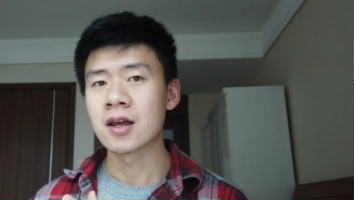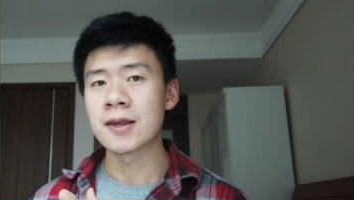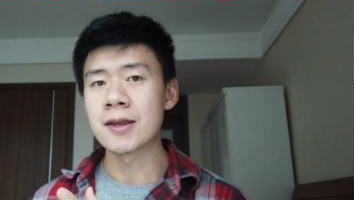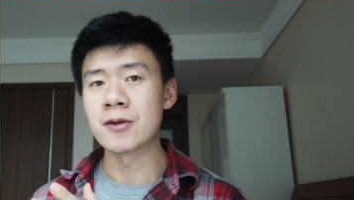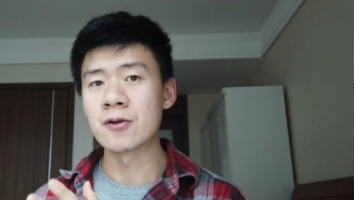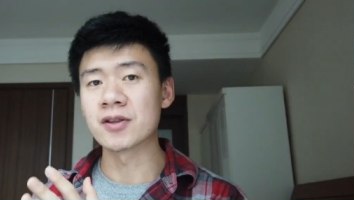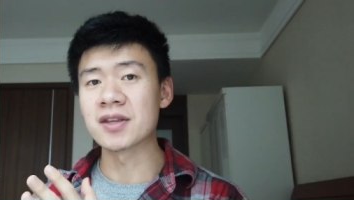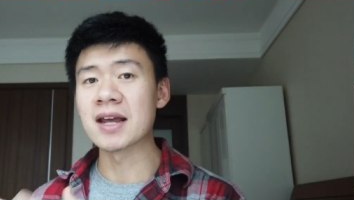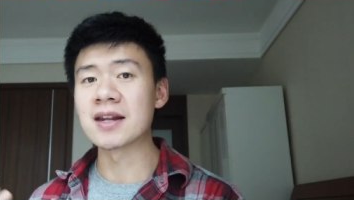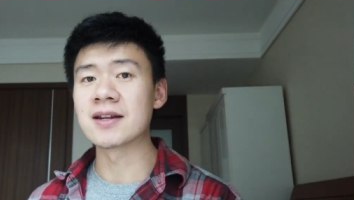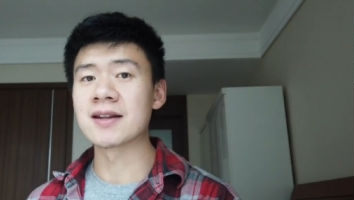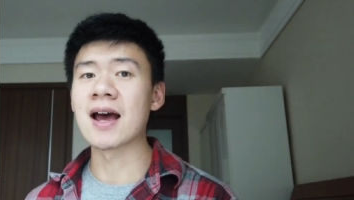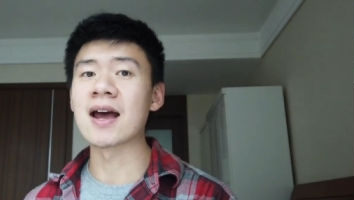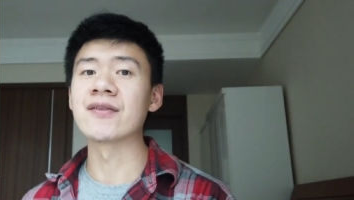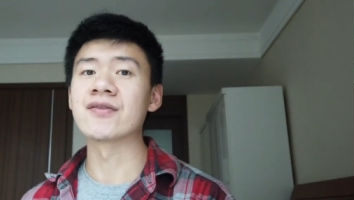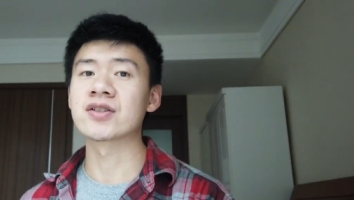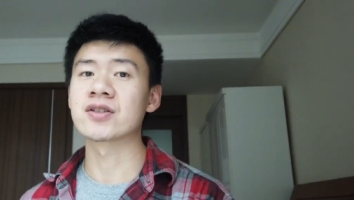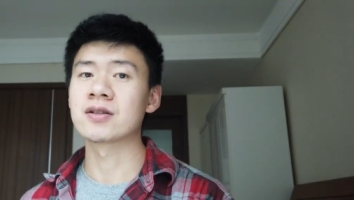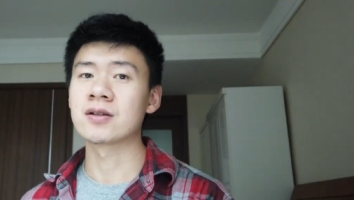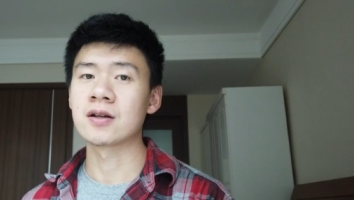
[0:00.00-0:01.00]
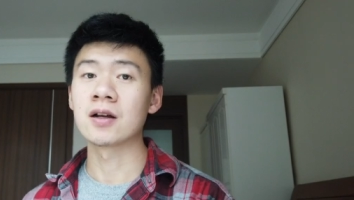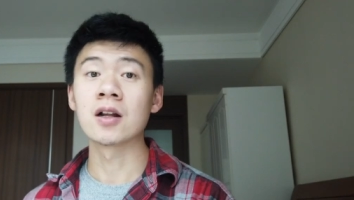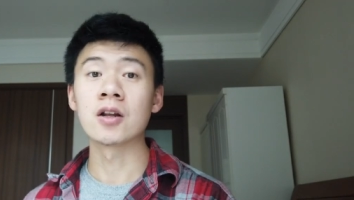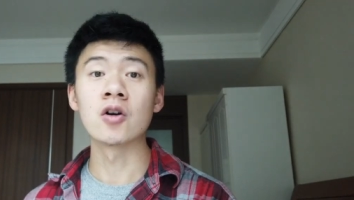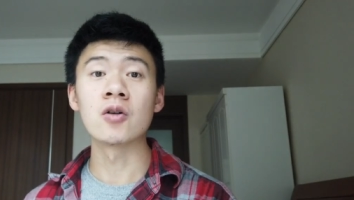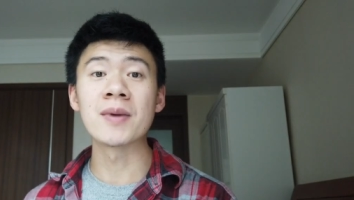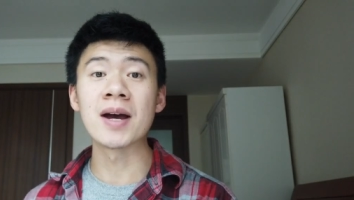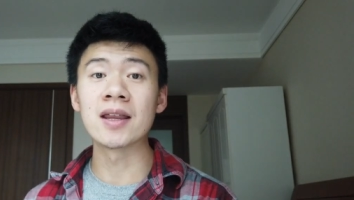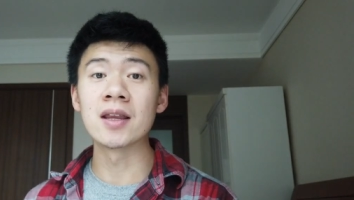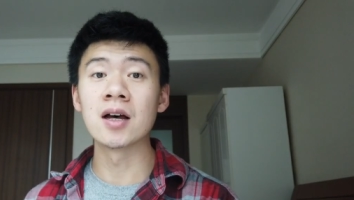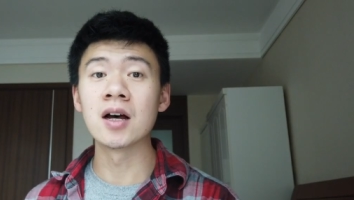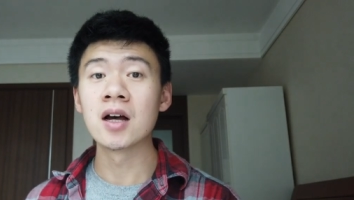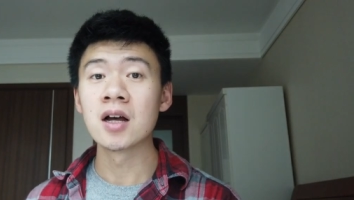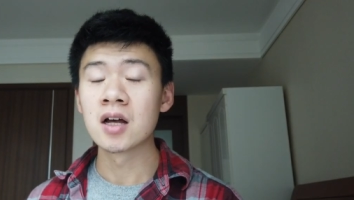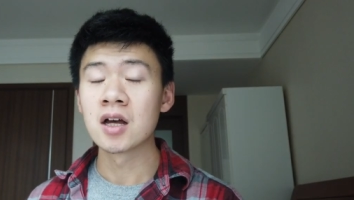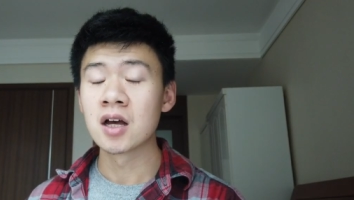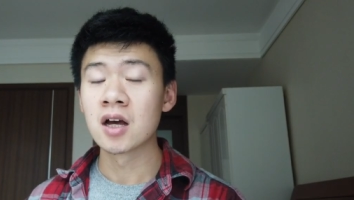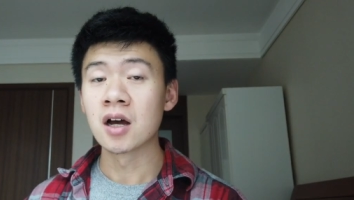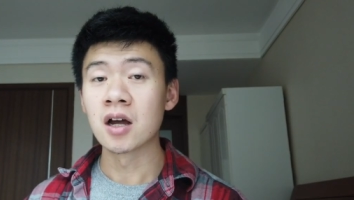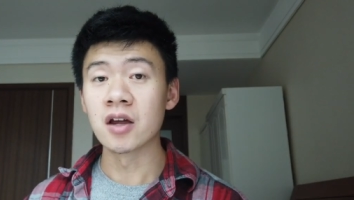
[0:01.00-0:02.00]
in your daily lives no matter
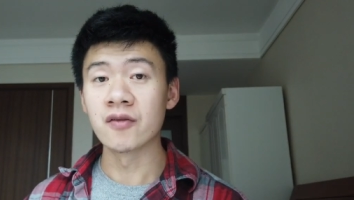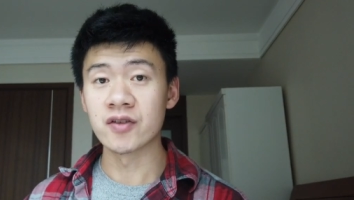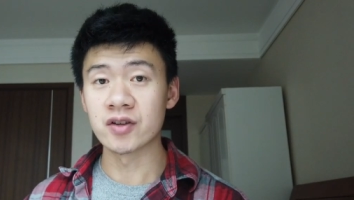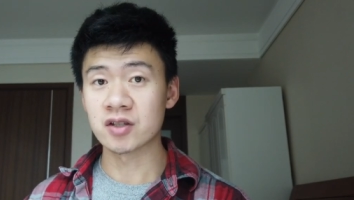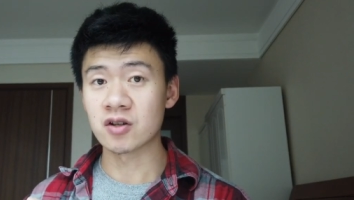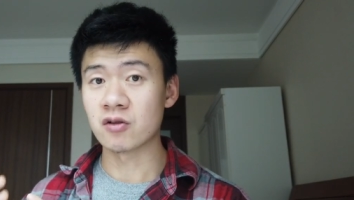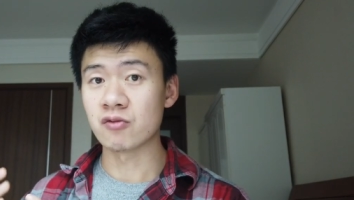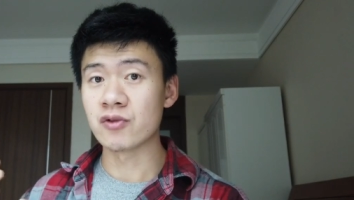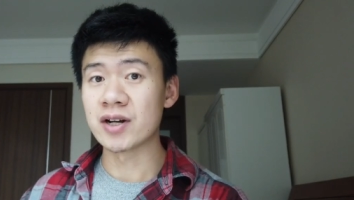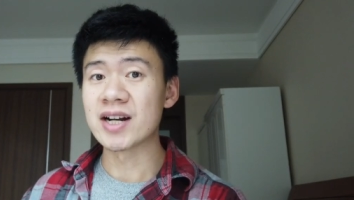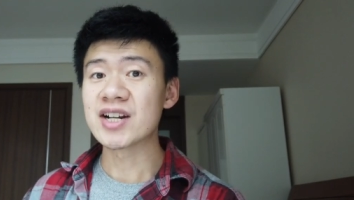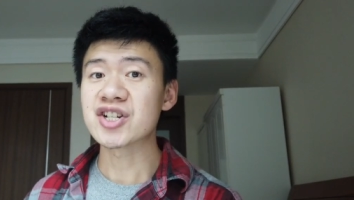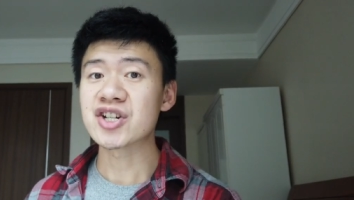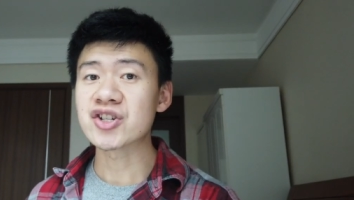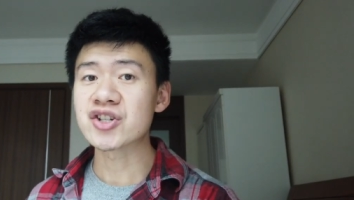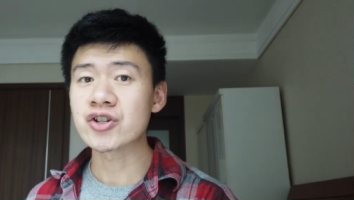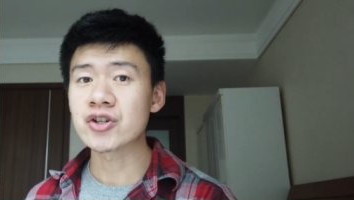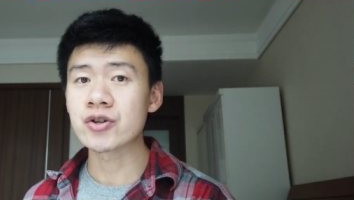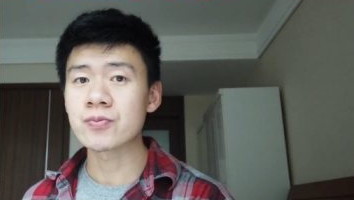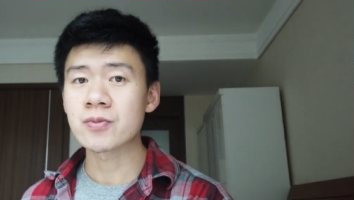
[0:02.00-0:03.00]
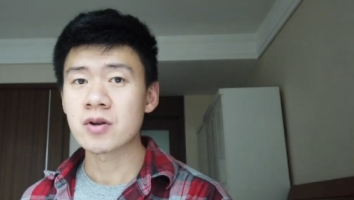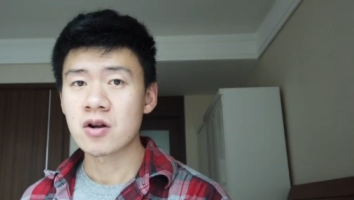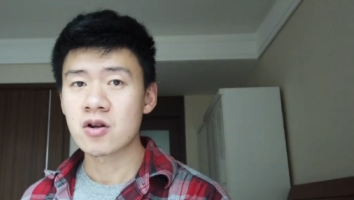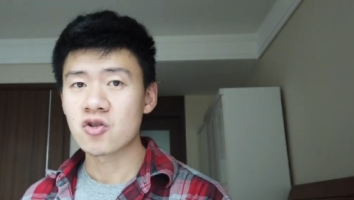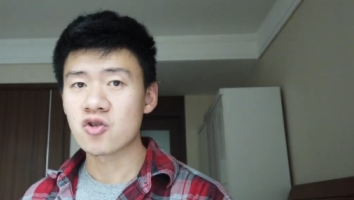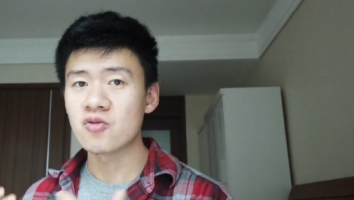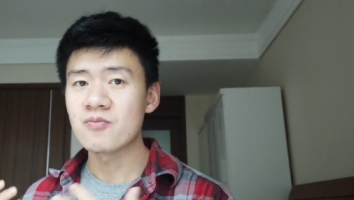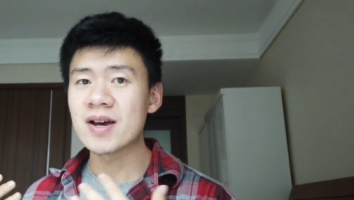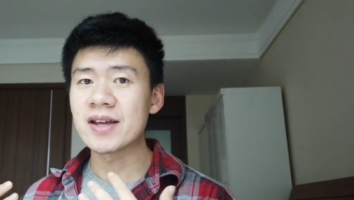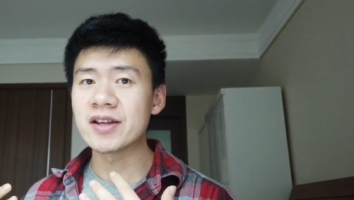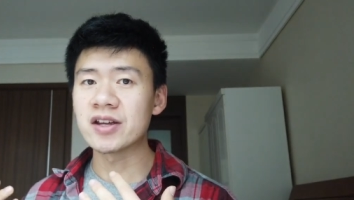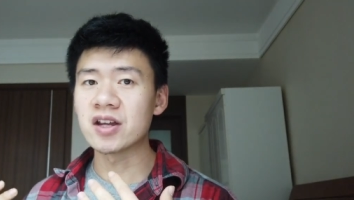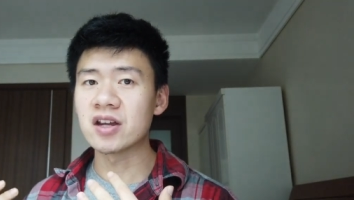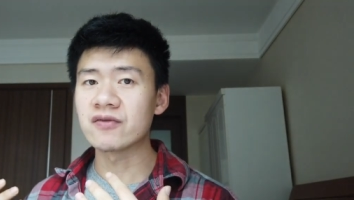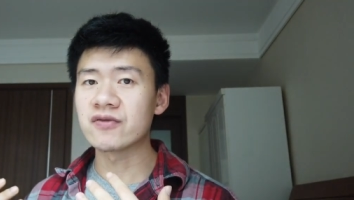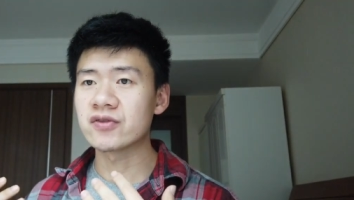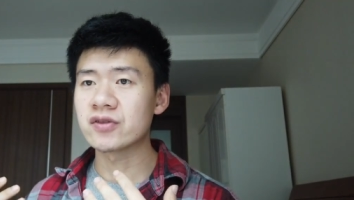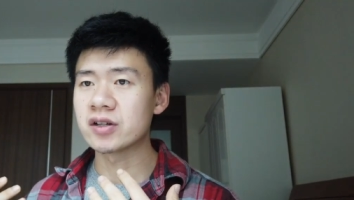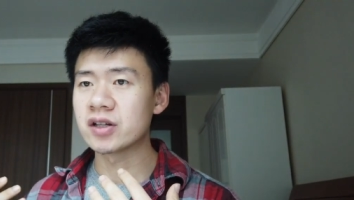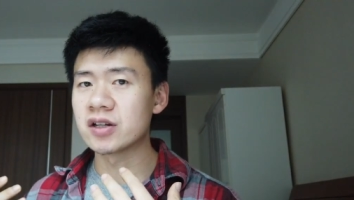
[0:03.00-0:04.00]
if it's your relationship no matter
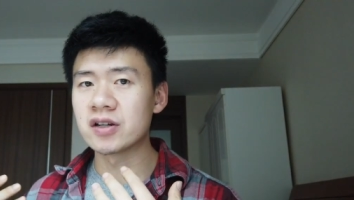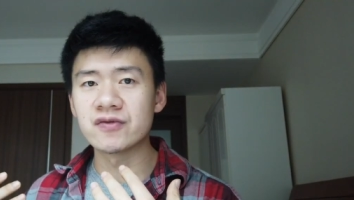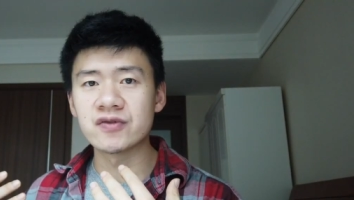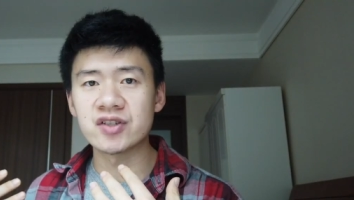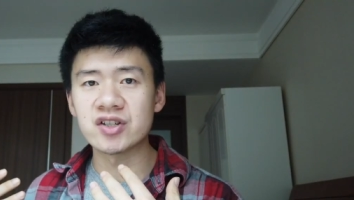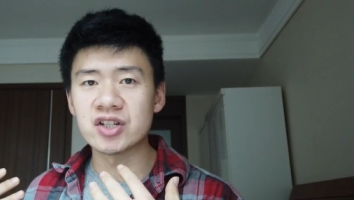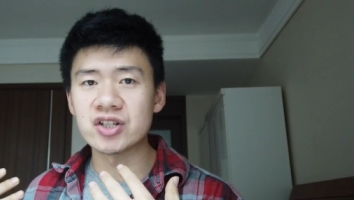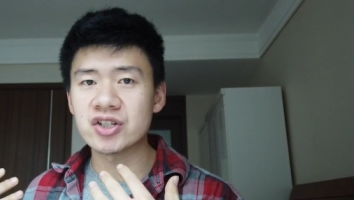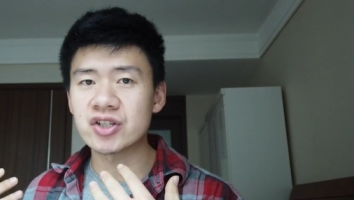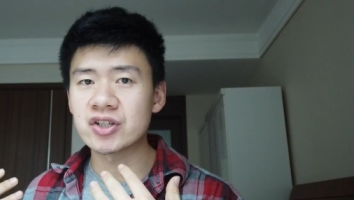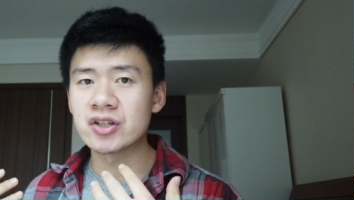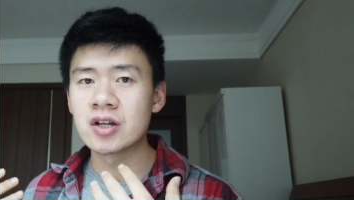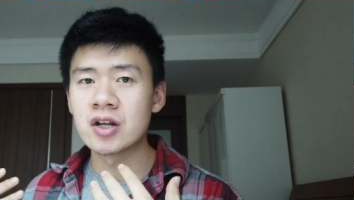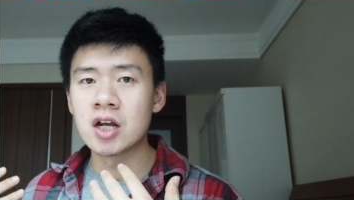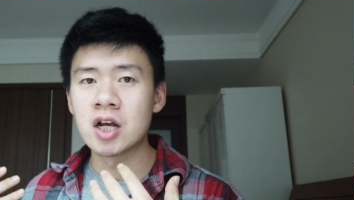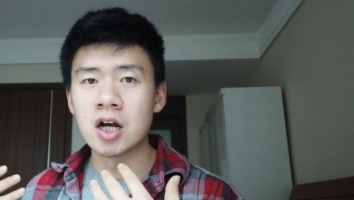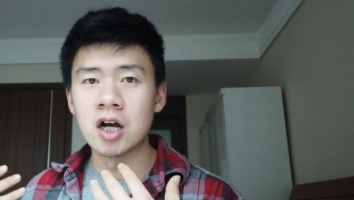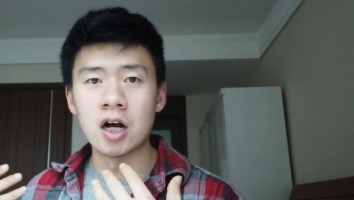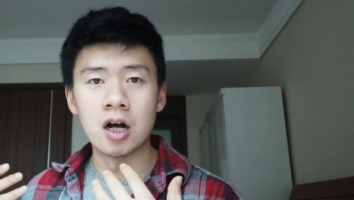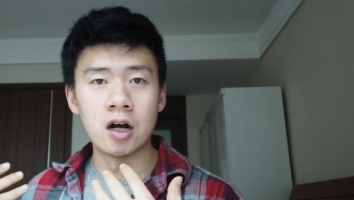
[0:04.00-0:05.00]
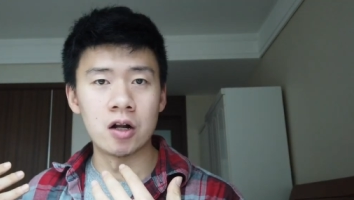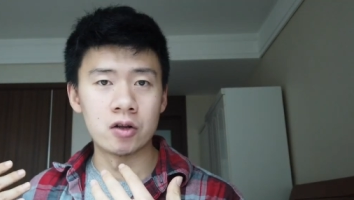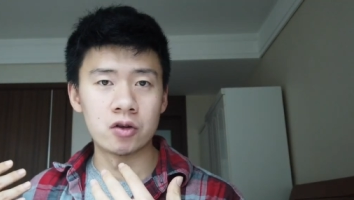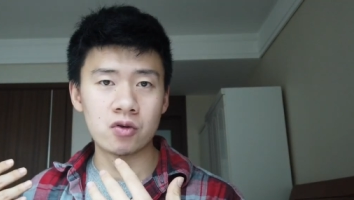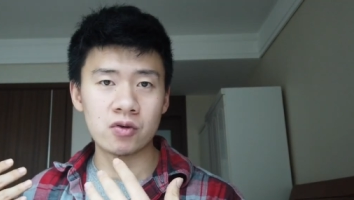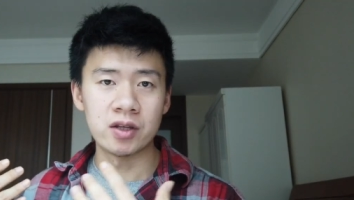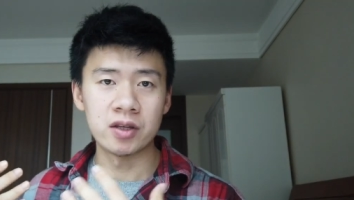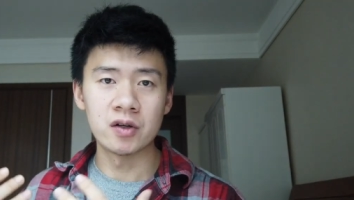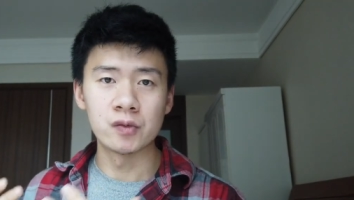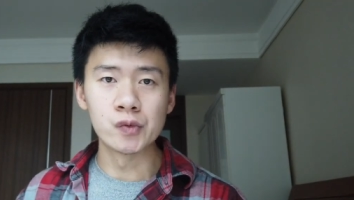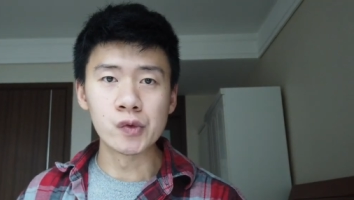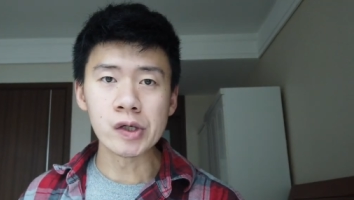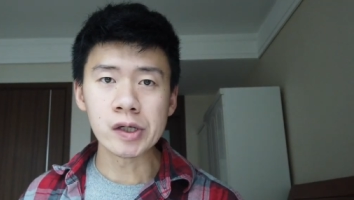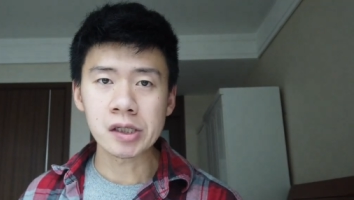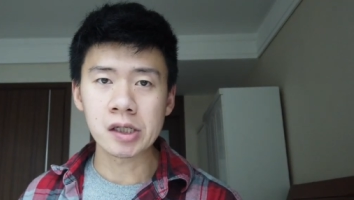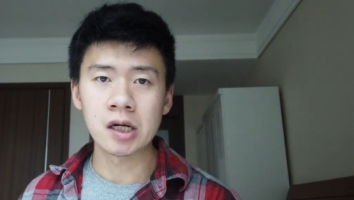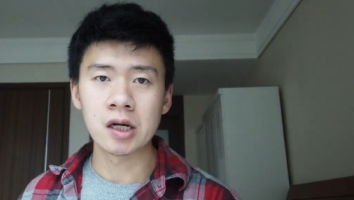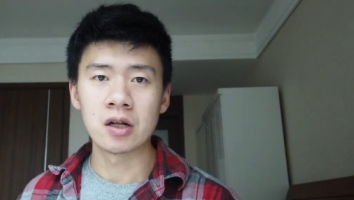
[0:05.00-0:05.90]
if if just uh, doing the work